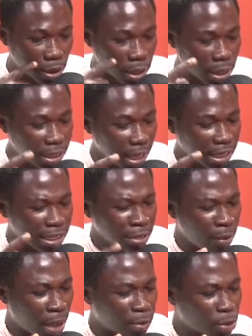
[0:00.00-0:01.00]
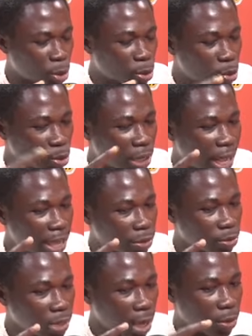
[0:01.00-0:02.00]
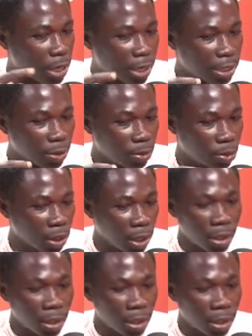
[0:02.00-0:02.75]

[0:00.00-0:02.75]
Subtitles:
na ni ma mi so sun da e no na kola na wu